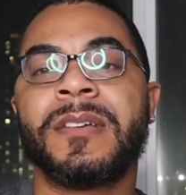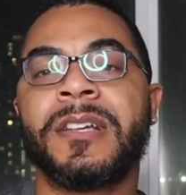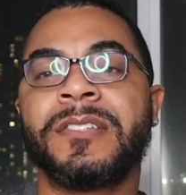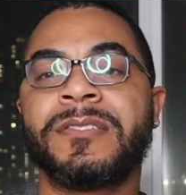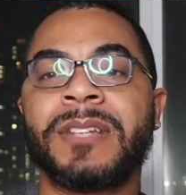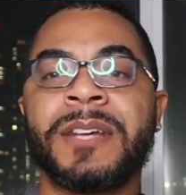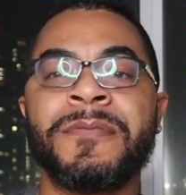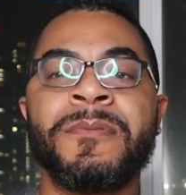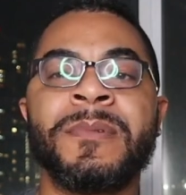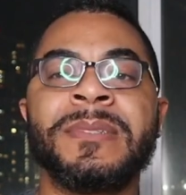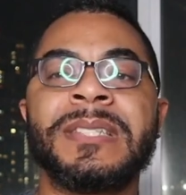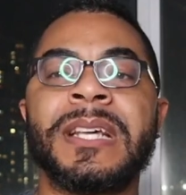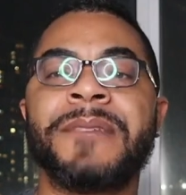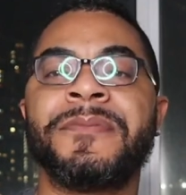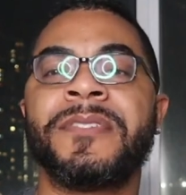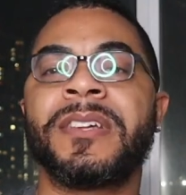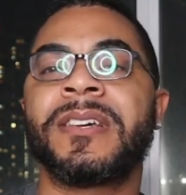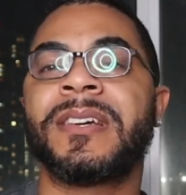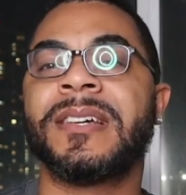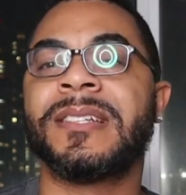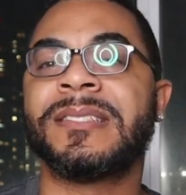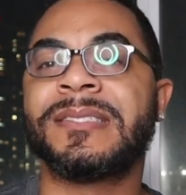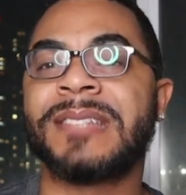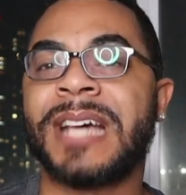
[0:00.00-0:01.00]
So everyone's having a
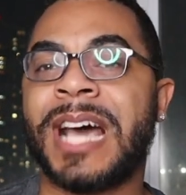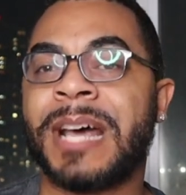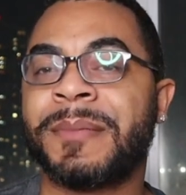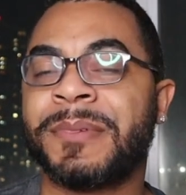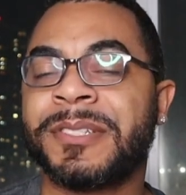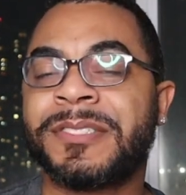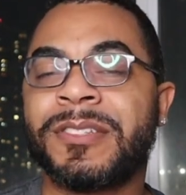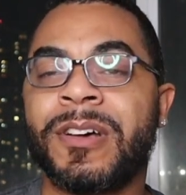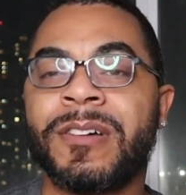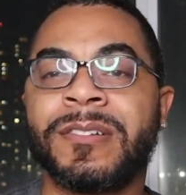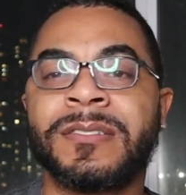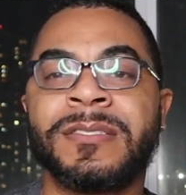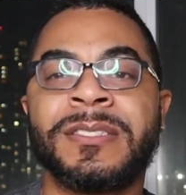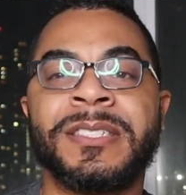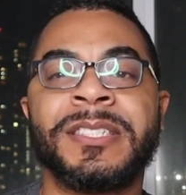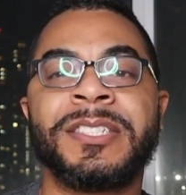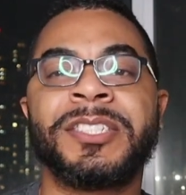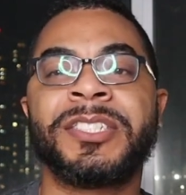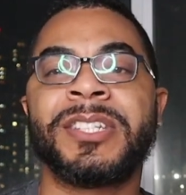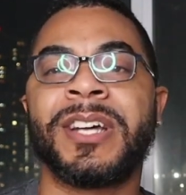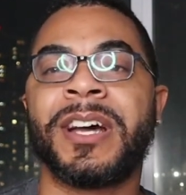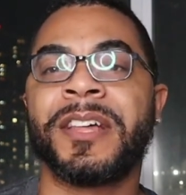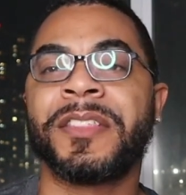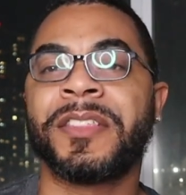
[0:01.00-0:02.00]
good time. They're talking to
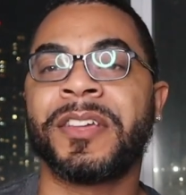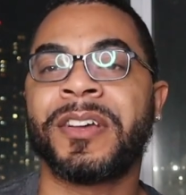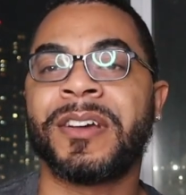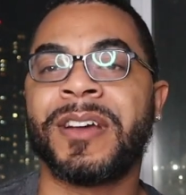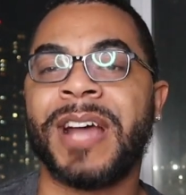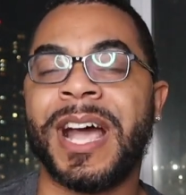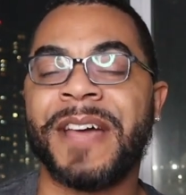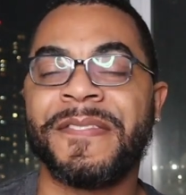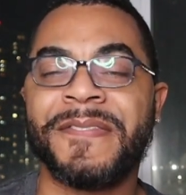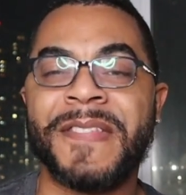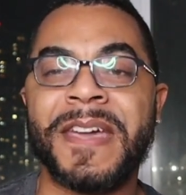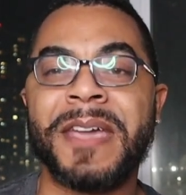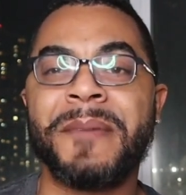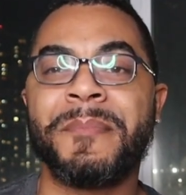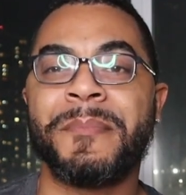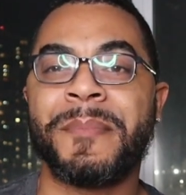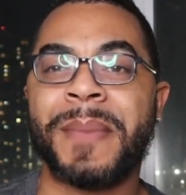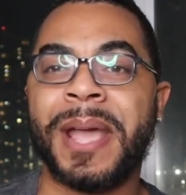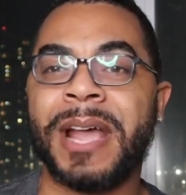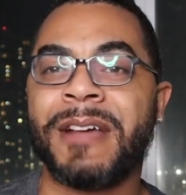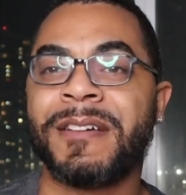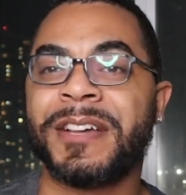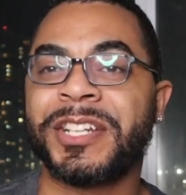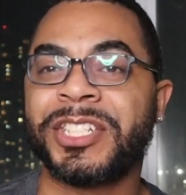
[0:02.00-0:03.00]
each other. I think
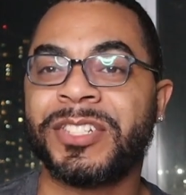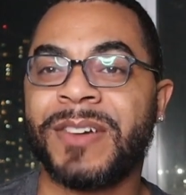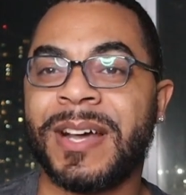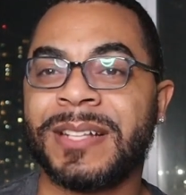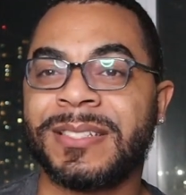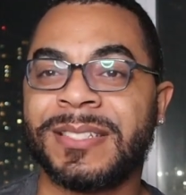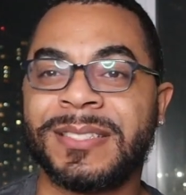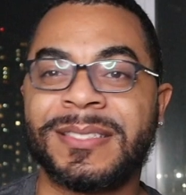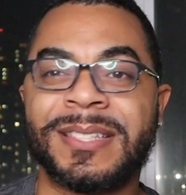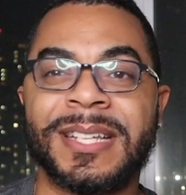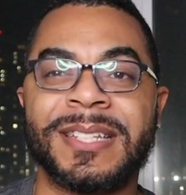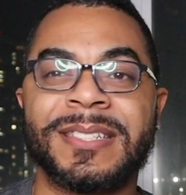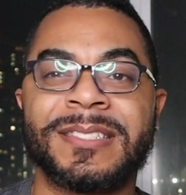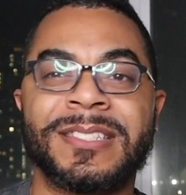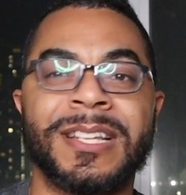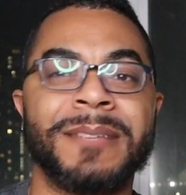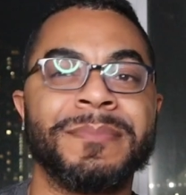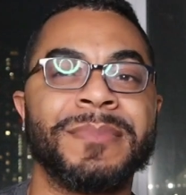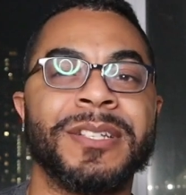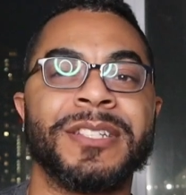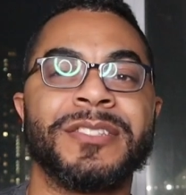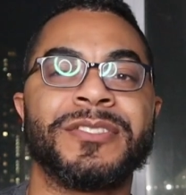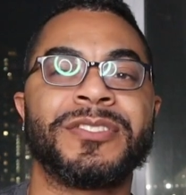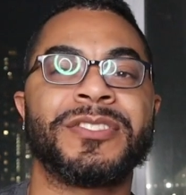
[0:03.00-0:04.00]
Mary tried to say
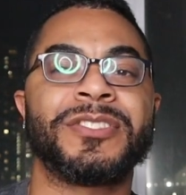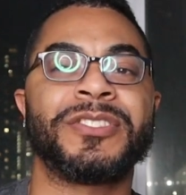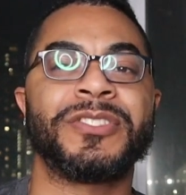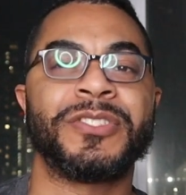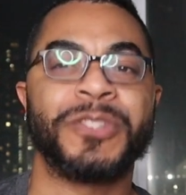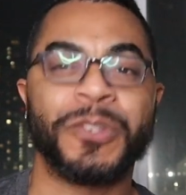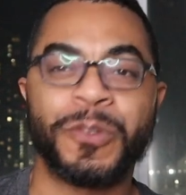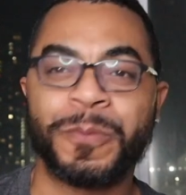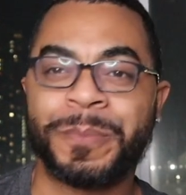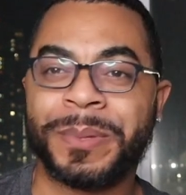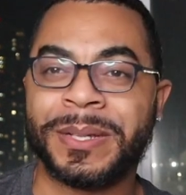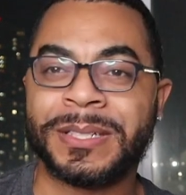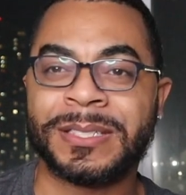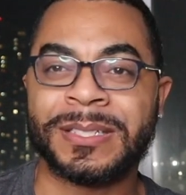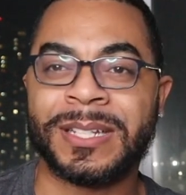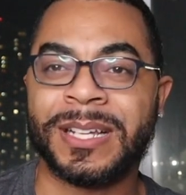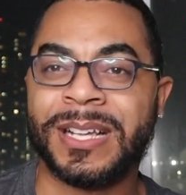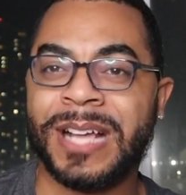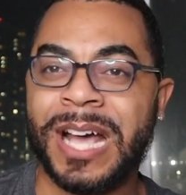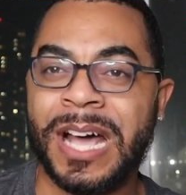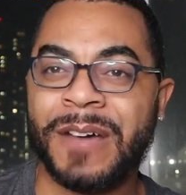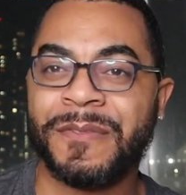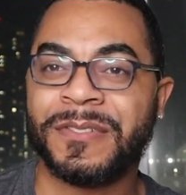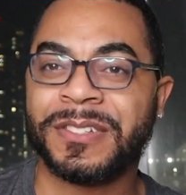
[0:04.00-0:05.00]
something stupid in the
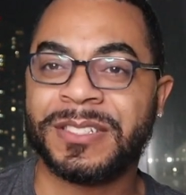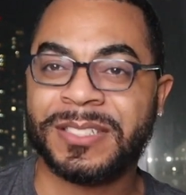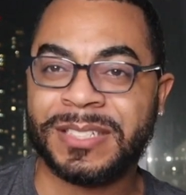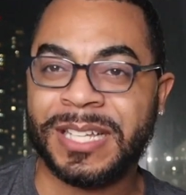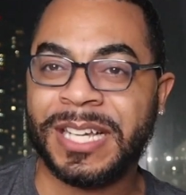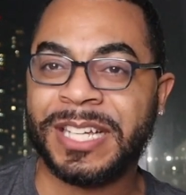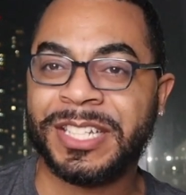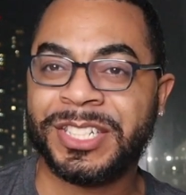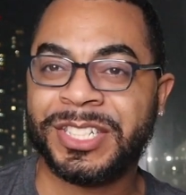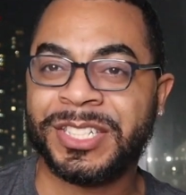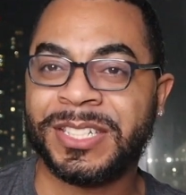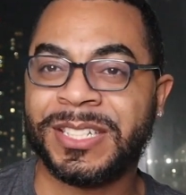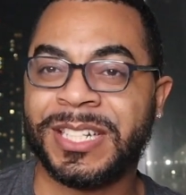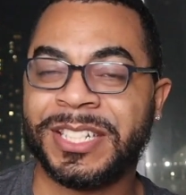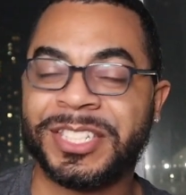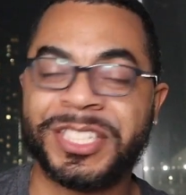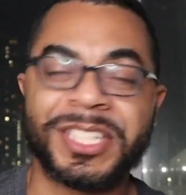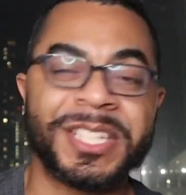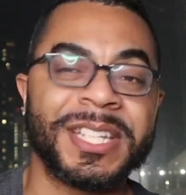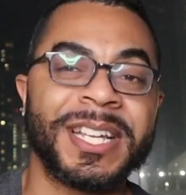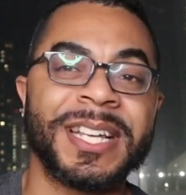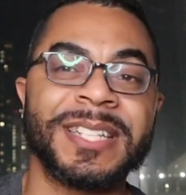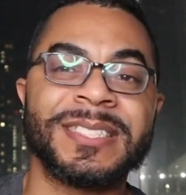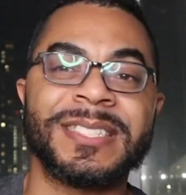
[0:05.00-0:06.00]
conversation and she
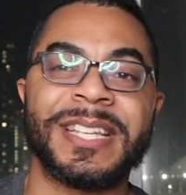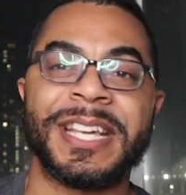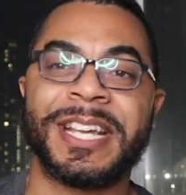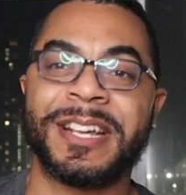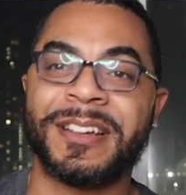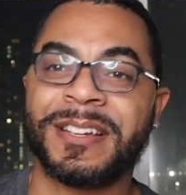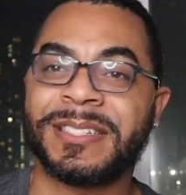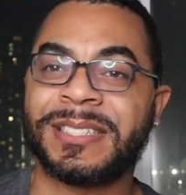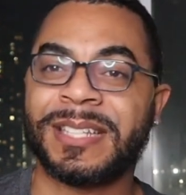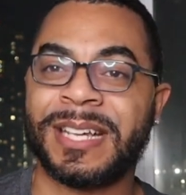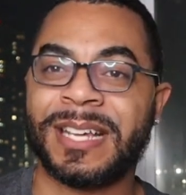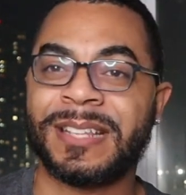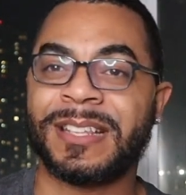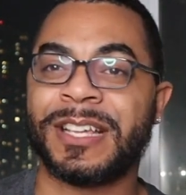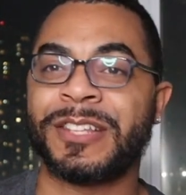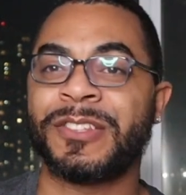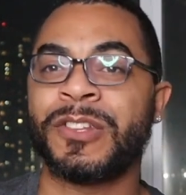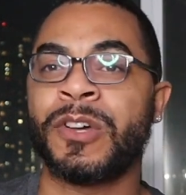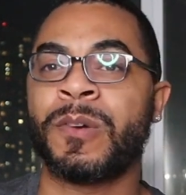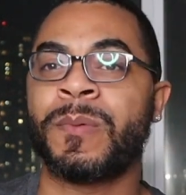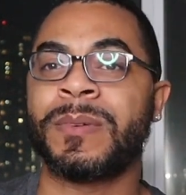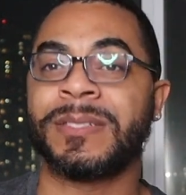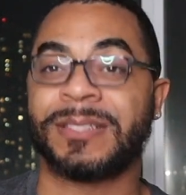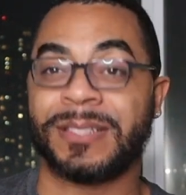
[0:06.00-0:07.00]
gets irritated that
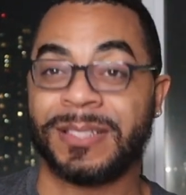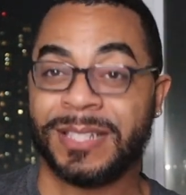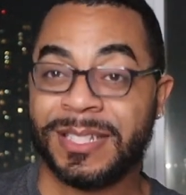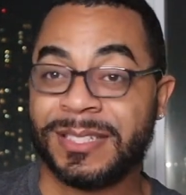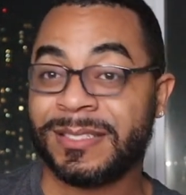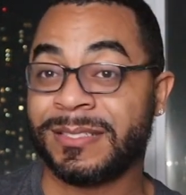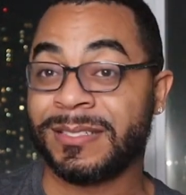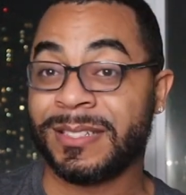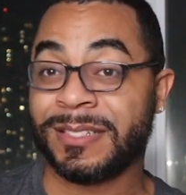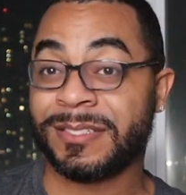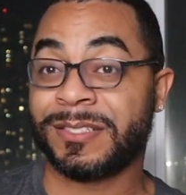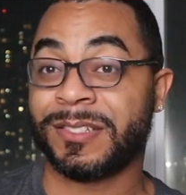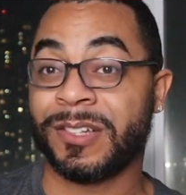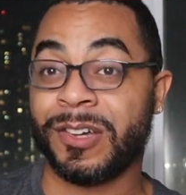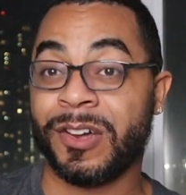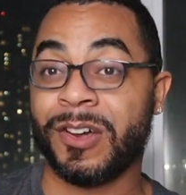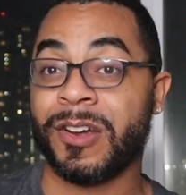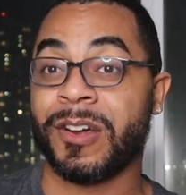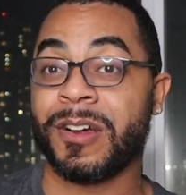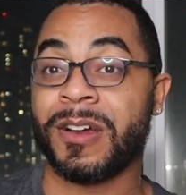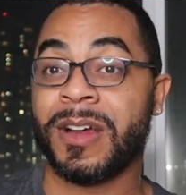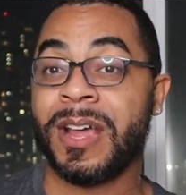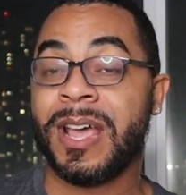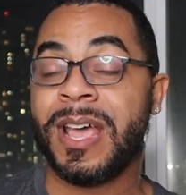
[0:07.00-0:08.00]
no one's listening to
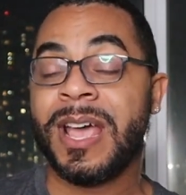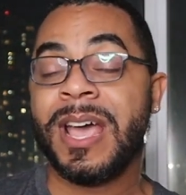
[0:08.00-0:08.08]
her.